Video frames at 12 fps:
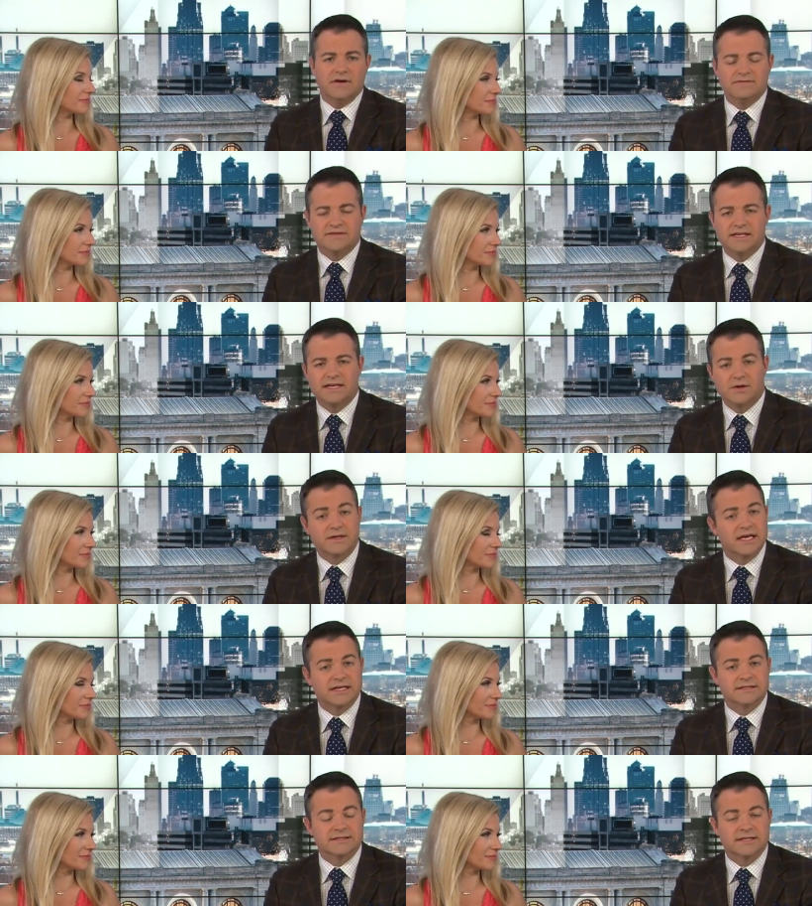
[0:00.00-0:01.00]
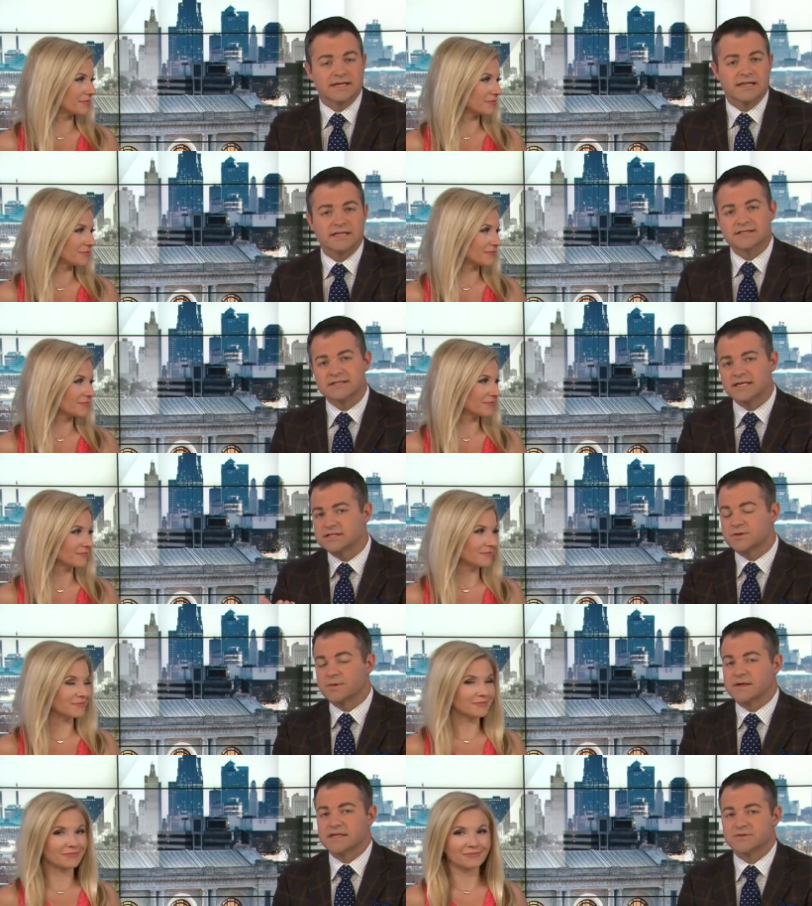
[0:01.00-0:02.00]
Speaker 1: five ten here in Kansas City. This next
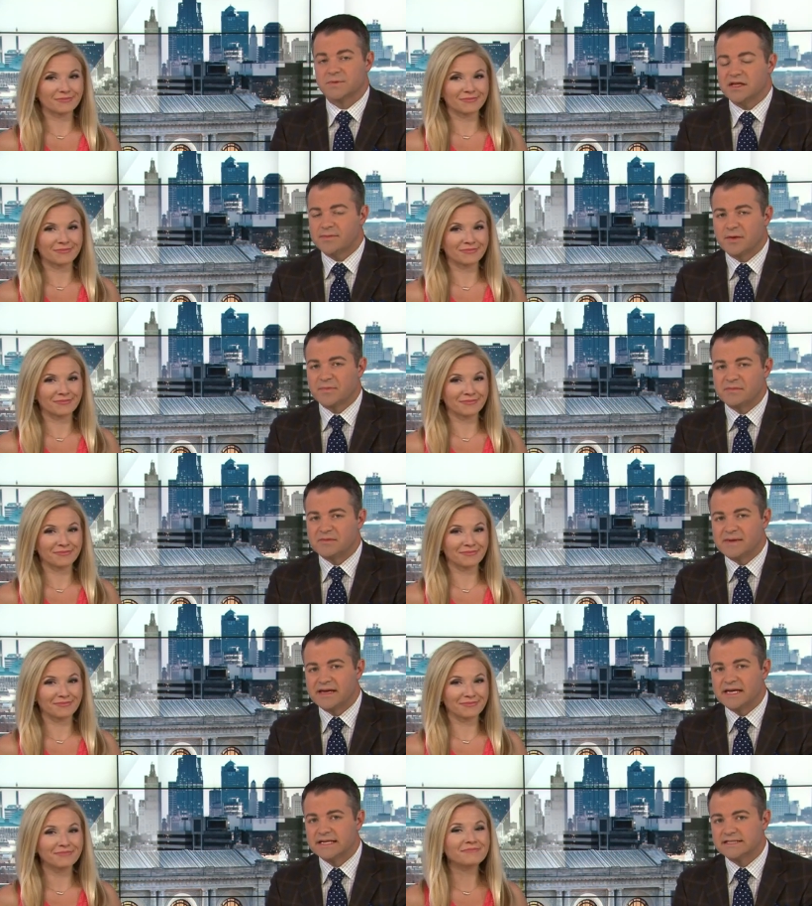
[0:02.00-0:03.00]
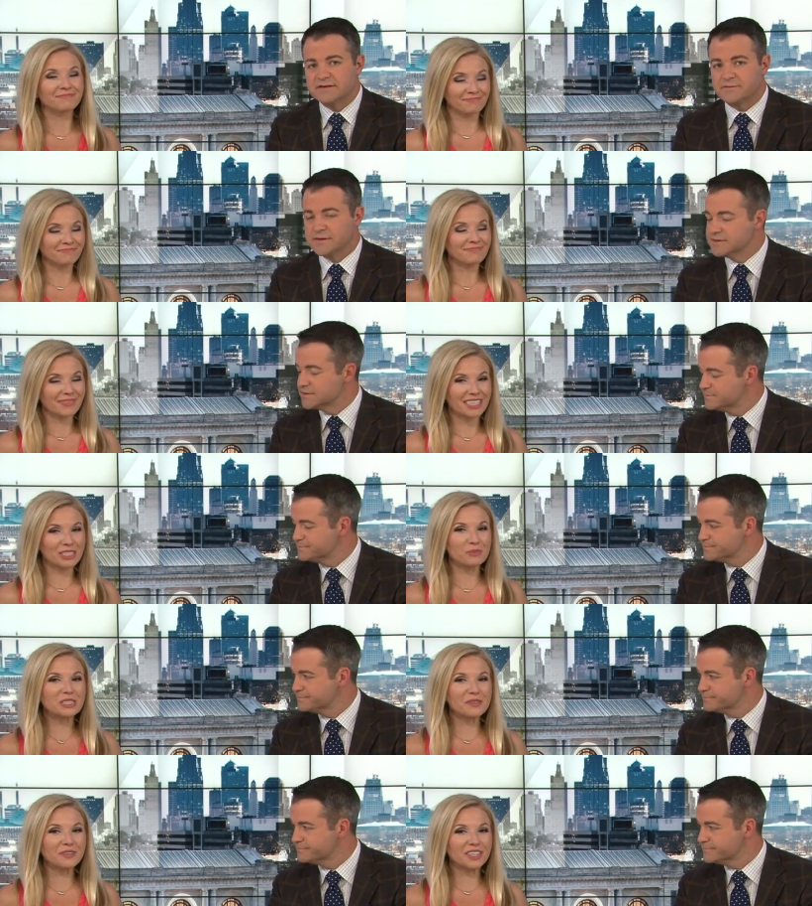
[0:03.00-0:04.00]
story is really about people making a difference.
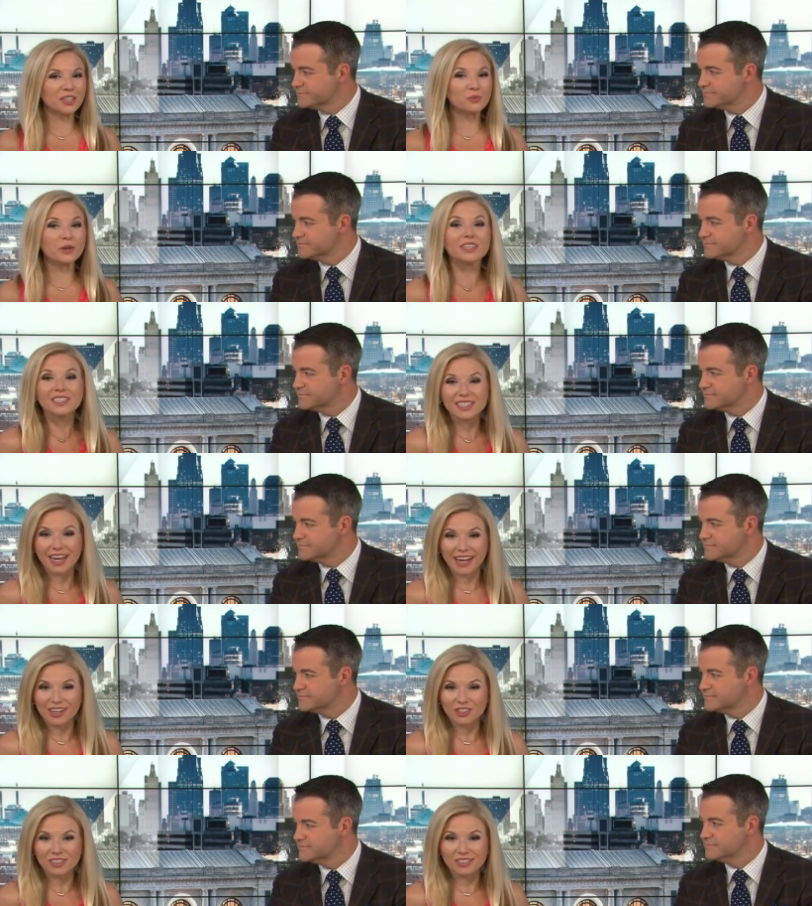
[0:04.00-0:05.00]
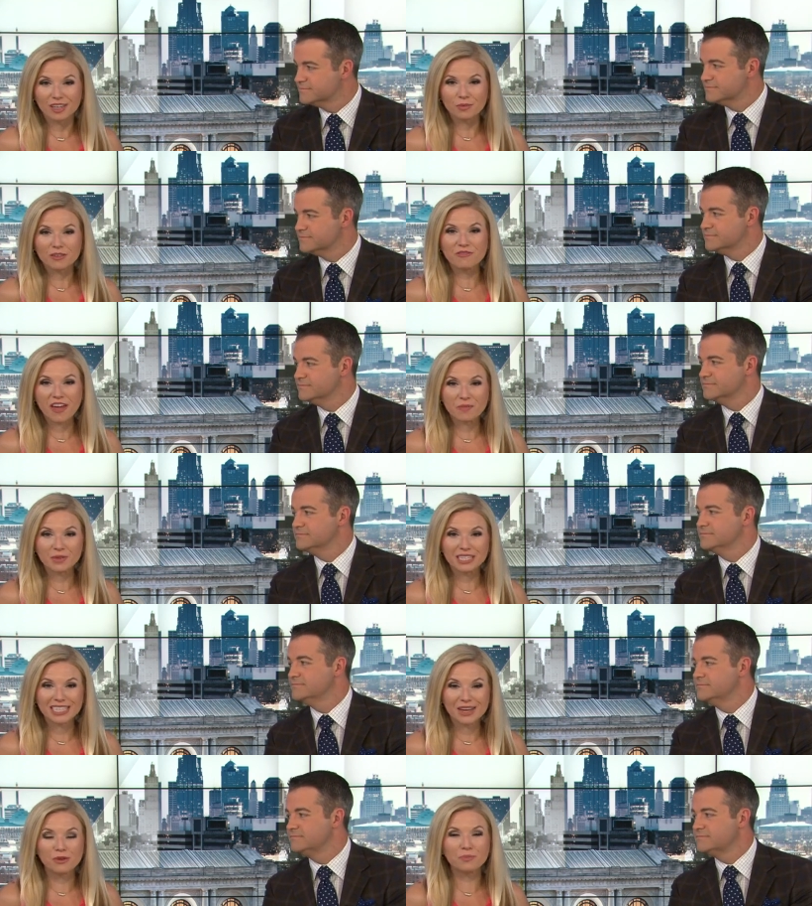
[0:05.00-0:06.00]
Speaker 2: Specifically, real estate agents helping
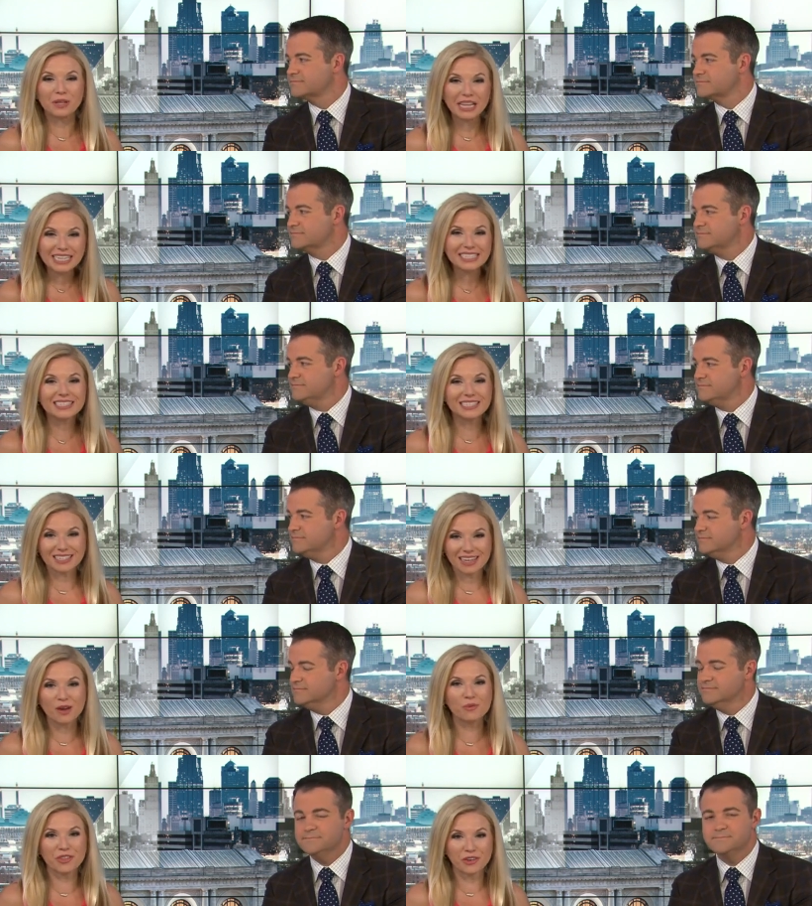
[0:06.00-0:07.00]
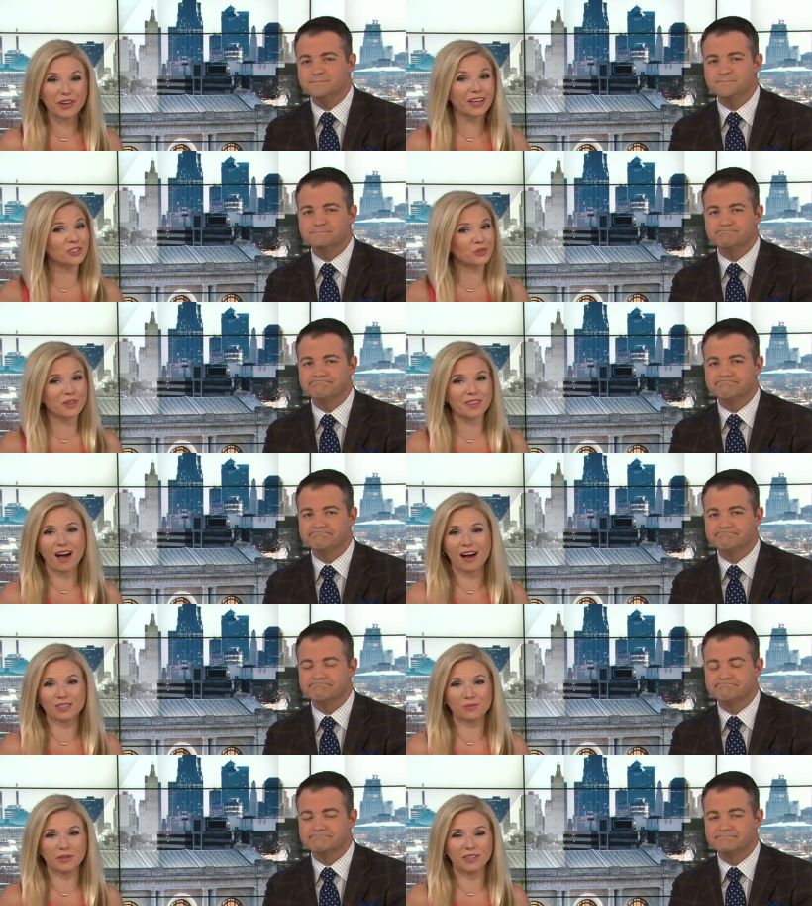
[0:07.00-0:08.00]
families have a place to stay when their kids are in the
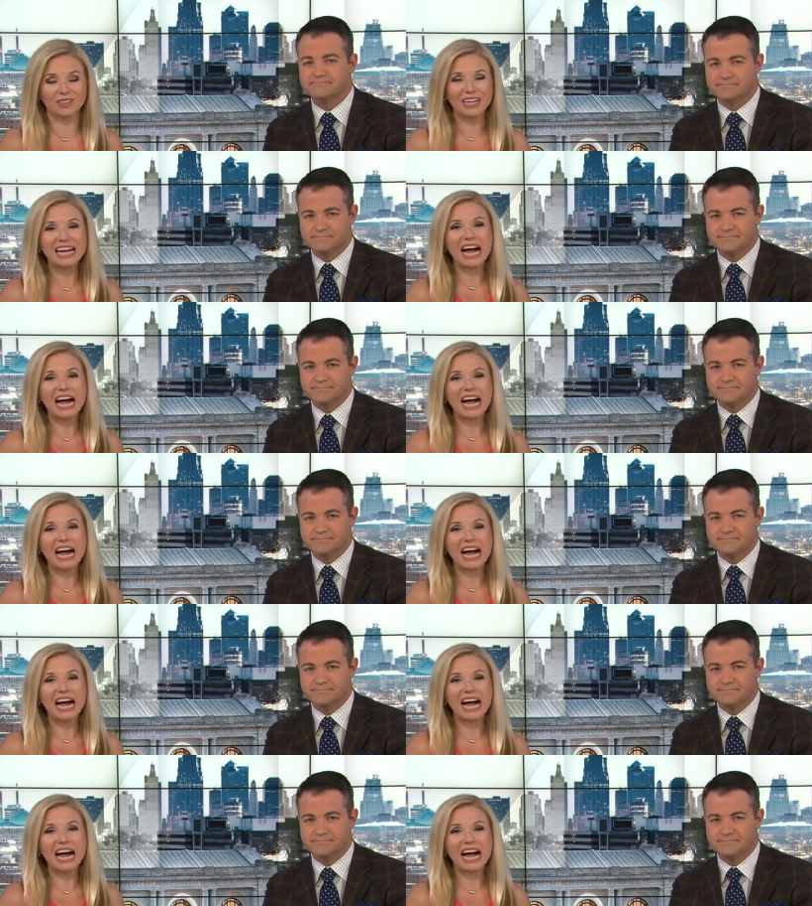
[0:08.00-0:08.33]
hospital.